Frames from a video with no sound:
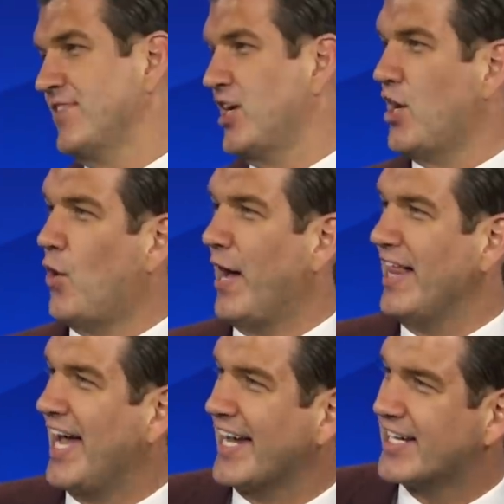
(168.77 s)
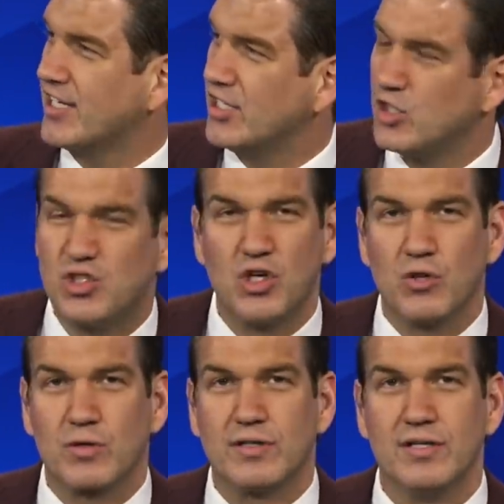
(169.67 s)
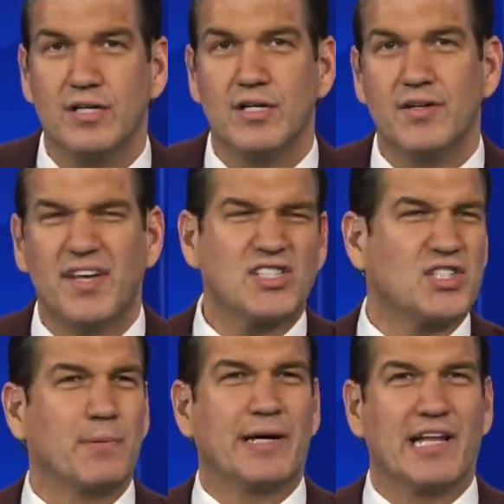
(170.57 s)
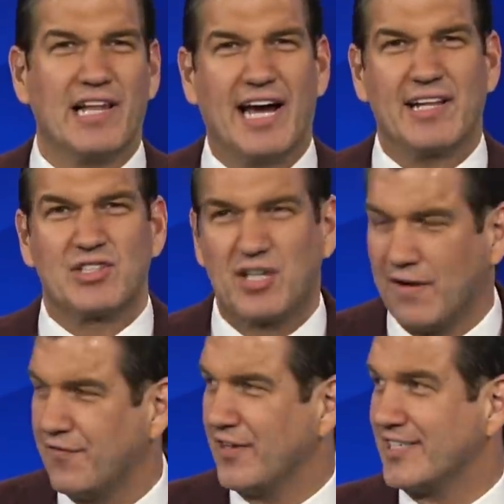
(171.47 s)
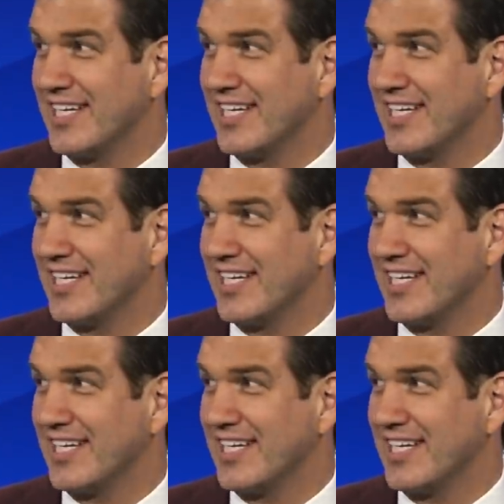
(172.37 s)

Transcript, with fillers: you know, I like Duke they show me a lot of toughness.